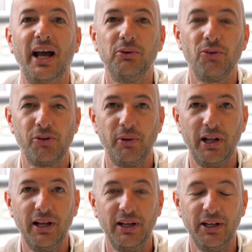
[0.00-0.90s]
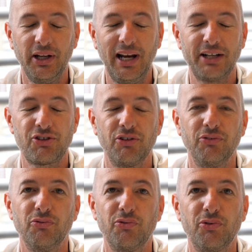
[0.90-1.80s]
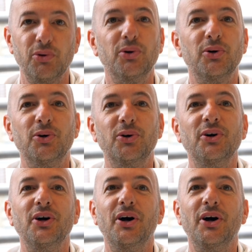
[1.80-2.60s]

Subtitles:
and also an election for